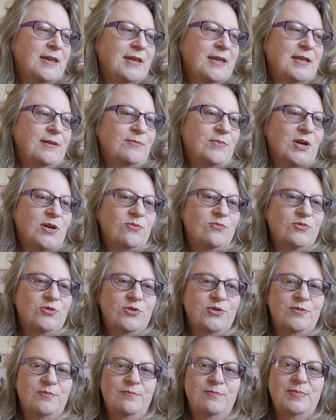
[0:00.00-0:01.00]
in my
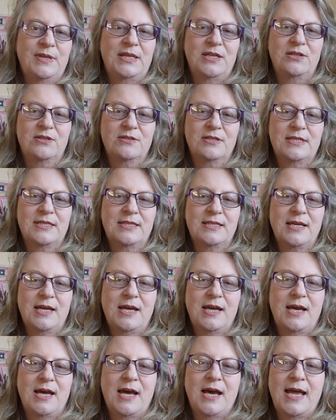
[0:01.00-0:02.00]
room because
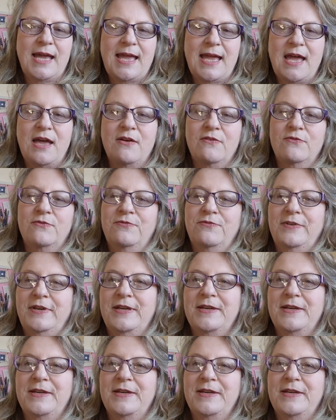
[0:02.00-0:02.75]
I have